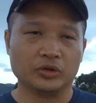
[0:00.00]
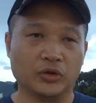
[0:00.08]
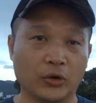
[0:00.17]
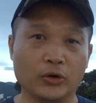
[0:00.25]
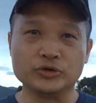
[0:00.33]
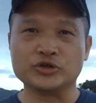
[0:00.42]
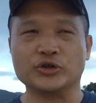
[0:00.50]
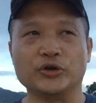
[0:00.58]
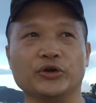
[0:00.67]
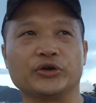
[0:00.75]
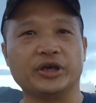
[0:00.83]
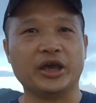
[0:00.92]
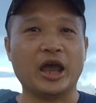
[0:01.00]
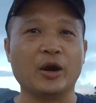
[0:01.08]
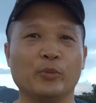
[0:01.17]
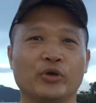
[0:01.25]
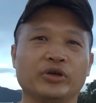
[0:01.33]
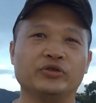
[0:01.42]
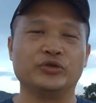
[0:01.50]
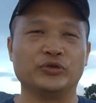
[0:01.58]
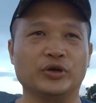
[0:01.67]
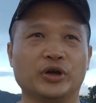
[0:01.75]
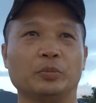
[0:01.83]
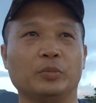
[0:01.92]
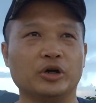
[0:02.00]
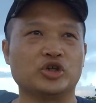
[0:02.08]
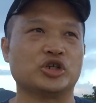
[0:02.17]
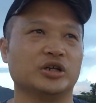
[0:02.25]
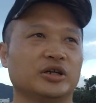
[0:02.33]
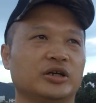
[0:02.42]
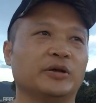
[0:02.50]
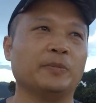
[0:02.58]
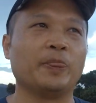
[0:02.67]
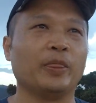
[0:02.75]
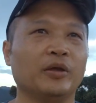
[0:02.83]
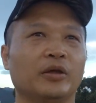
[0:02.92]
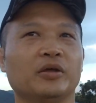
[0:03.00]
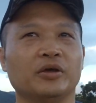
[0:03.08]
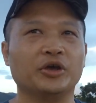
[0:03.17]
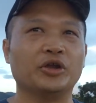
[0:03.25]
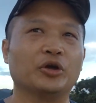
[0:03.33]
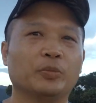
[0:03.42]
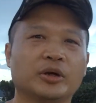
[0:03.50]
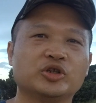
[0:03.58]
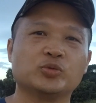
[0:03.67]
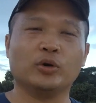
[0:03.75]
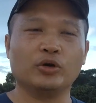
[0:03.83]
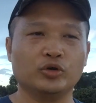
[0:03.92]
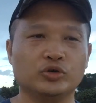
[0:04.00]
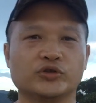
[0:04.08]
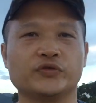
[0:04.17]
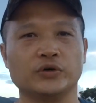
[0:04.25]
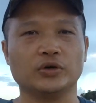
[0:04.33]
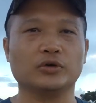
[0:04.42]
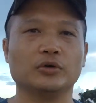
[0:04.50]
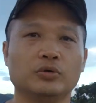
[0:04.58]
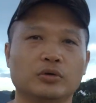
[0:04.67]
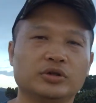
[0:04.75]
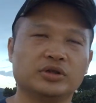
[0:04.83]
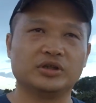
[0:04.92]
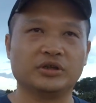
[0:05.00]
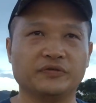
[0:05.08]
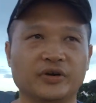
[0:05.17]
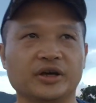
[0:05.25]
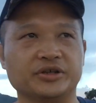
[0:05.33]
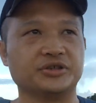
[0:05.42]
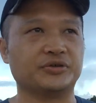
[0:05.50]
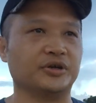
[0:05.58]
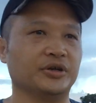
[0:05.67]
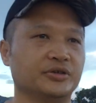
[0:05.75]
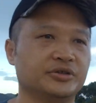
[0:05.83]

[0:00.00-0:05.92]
turns your camera into a much much more useful device, right?